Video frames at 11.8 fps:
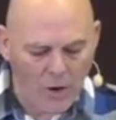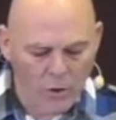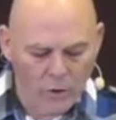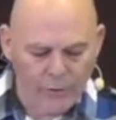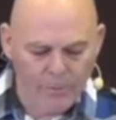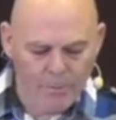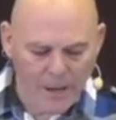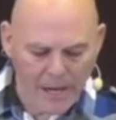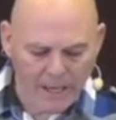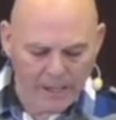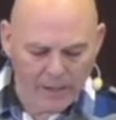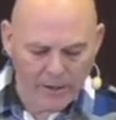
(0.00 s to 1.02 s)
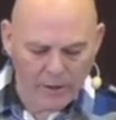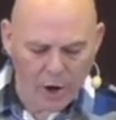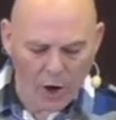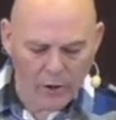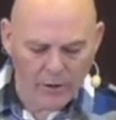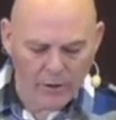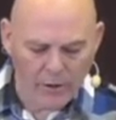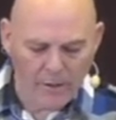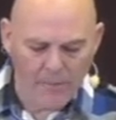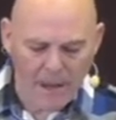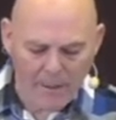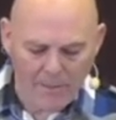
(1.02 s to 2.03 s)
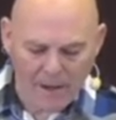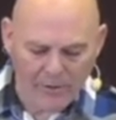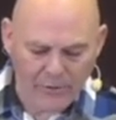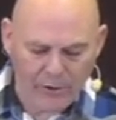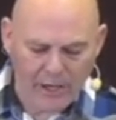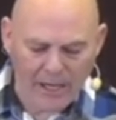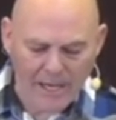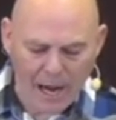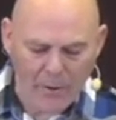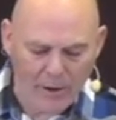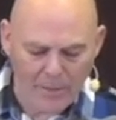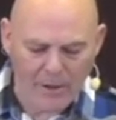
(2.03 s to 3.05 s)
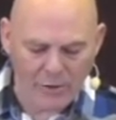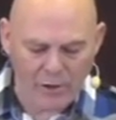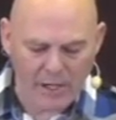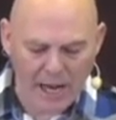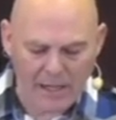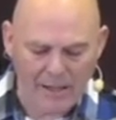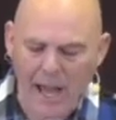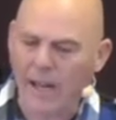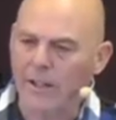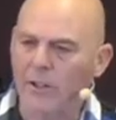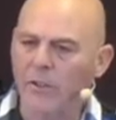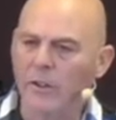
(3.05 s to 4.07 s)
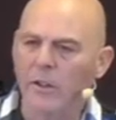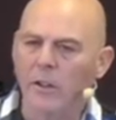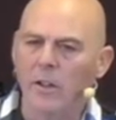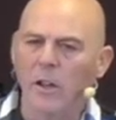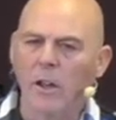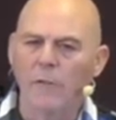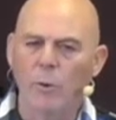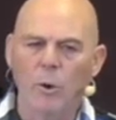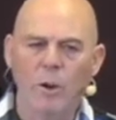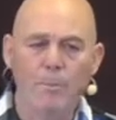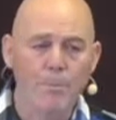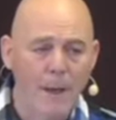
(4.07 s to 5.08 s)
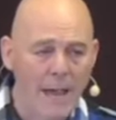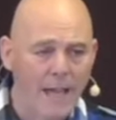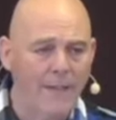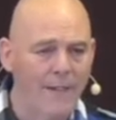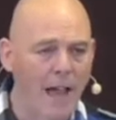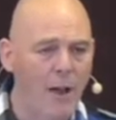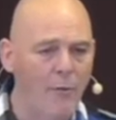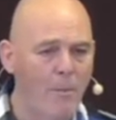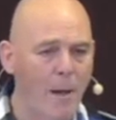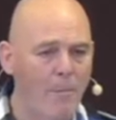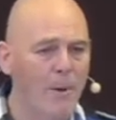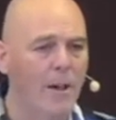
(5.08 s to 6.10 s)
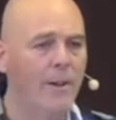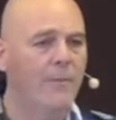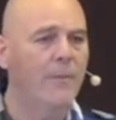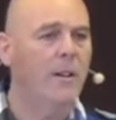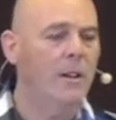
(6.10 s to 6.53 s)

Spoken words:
us make God, make man, sorry, in our image, in our likeness." The word "make" there, remember.